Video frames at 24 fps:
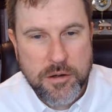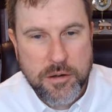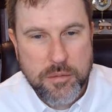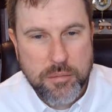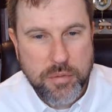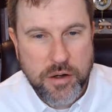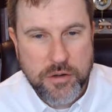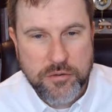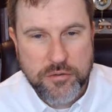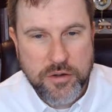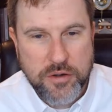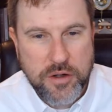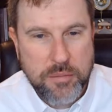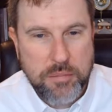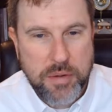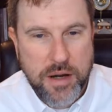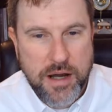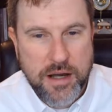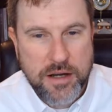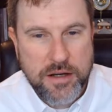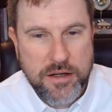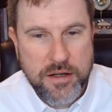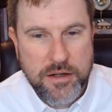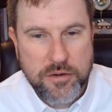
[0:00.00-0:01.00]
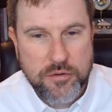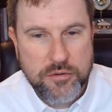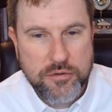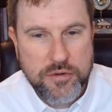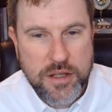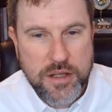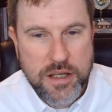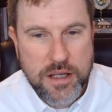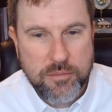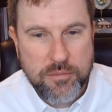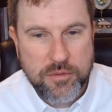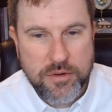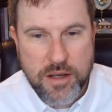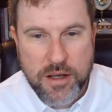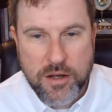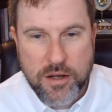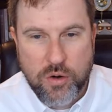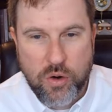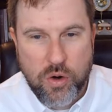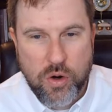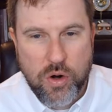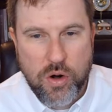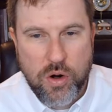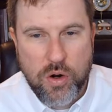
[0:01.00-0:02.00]
President Biden and his team take
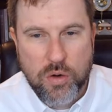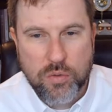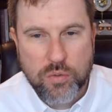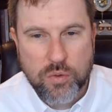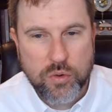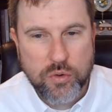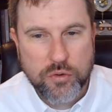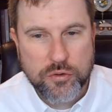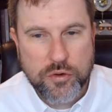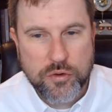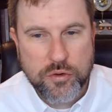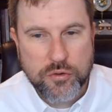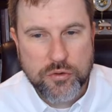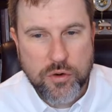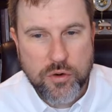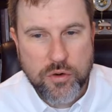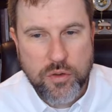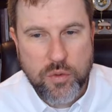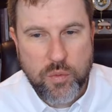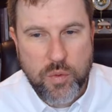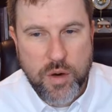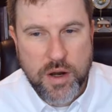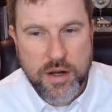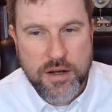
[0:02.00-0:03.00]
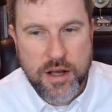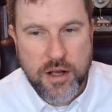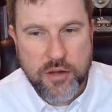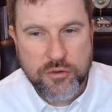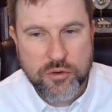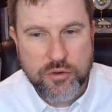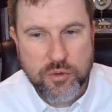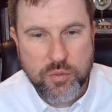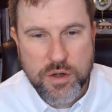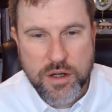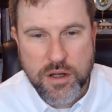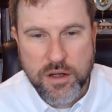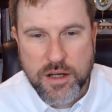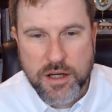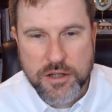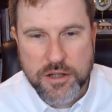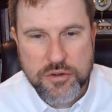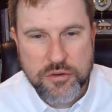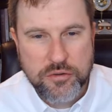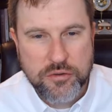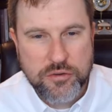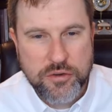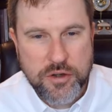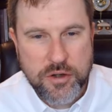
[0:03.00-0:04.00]
all rules concerning the White House and
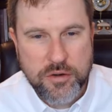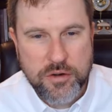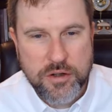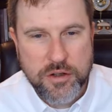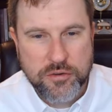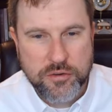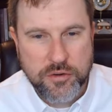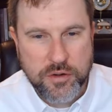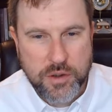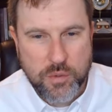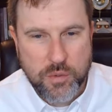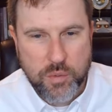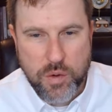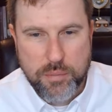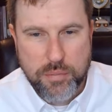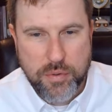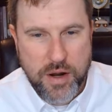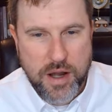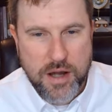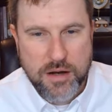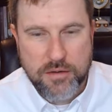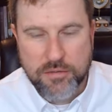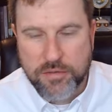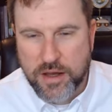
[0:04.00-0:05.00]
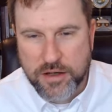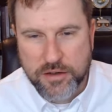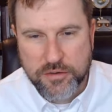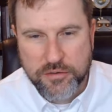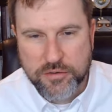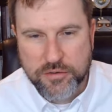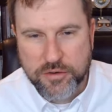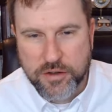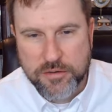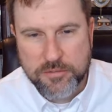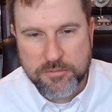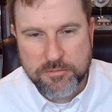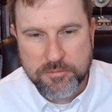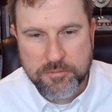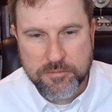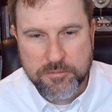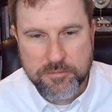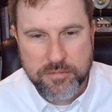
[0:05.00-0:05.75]
re-election seriously. We're proud of that, he said.